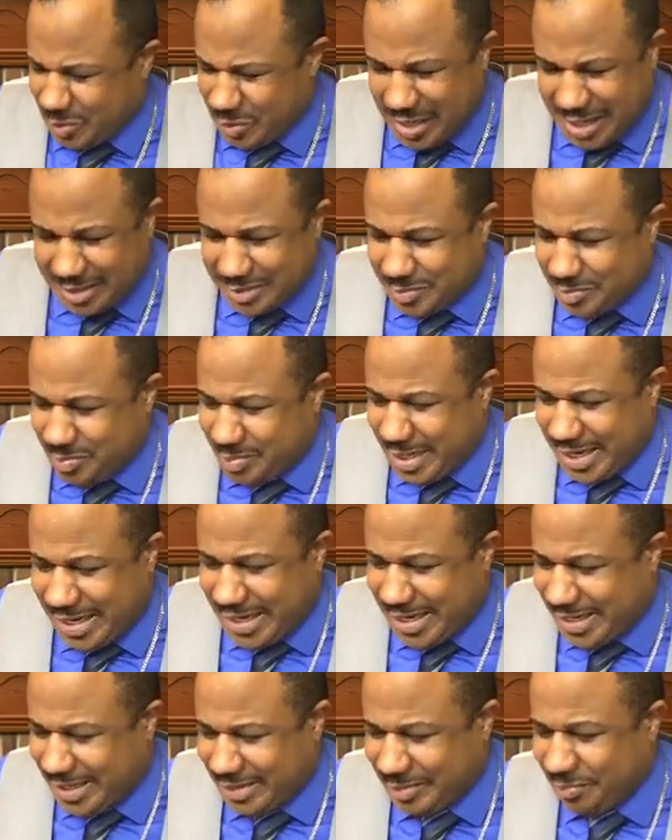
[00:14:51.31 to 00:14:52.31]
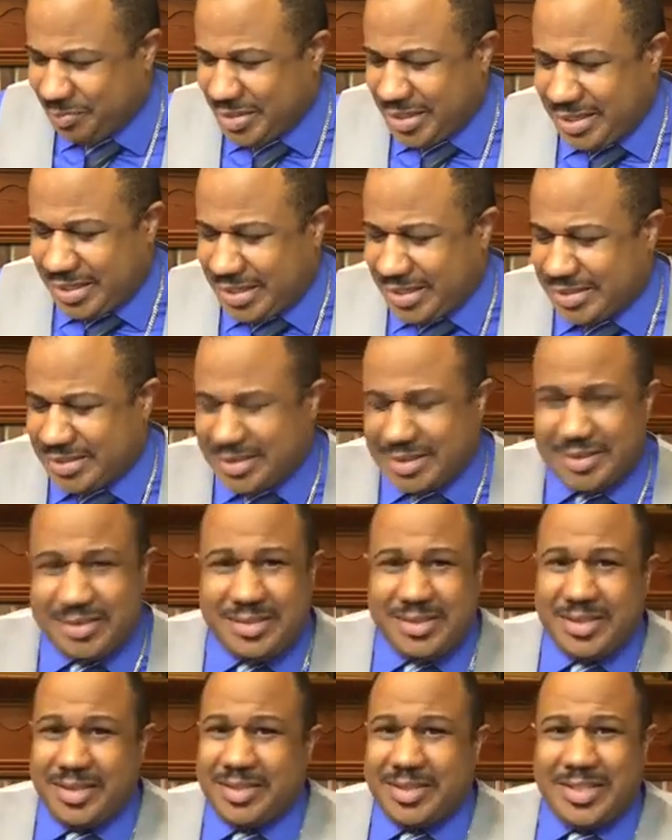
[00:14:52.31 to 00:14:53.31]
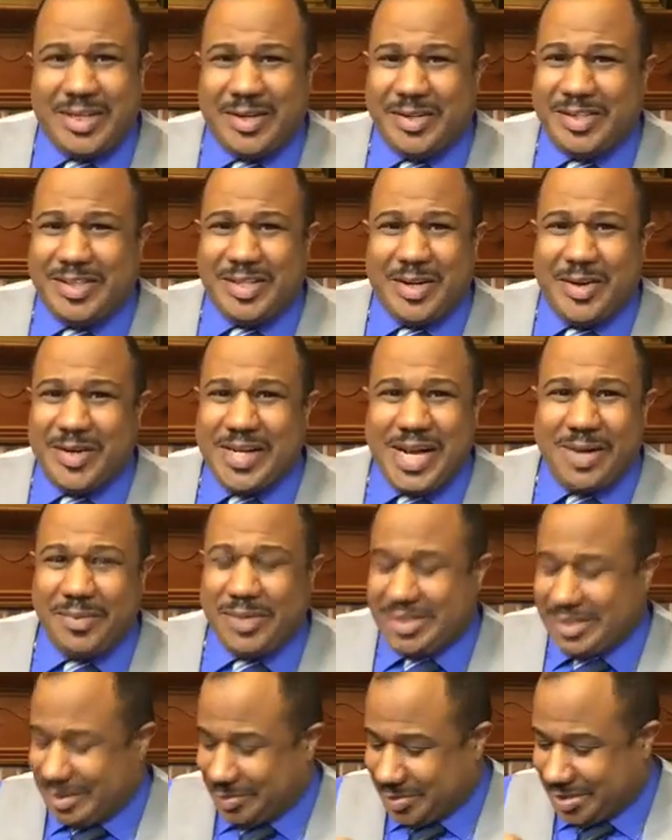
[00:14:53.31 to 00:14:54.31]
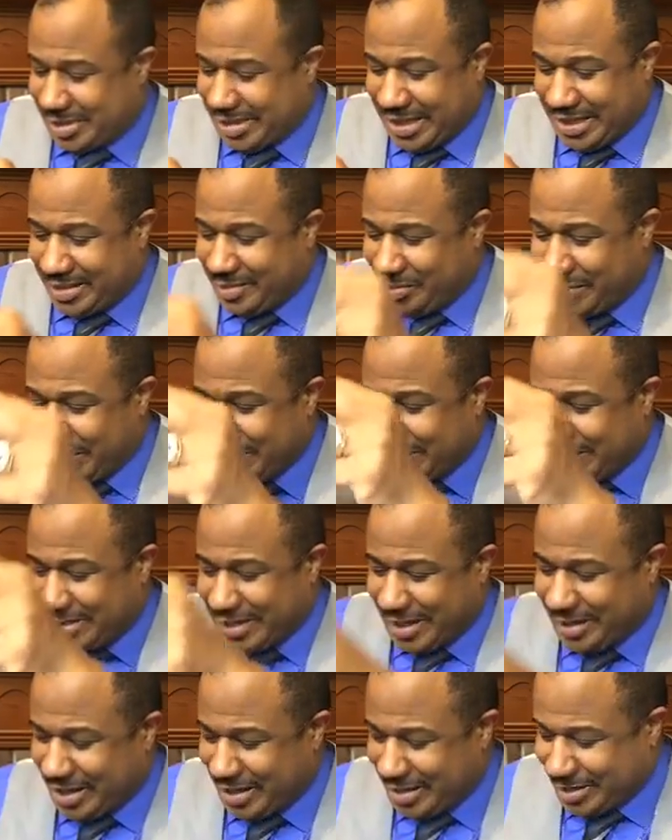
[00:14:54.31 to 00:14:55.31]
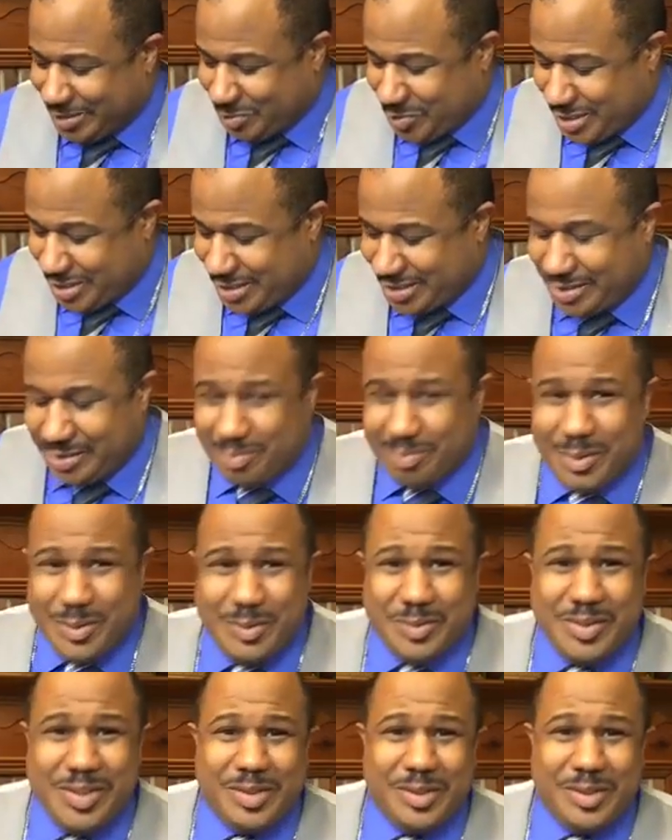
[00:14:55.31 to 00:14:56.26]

I was mad as a junkyard dog. I was upset because I, I just wasn't in the mood.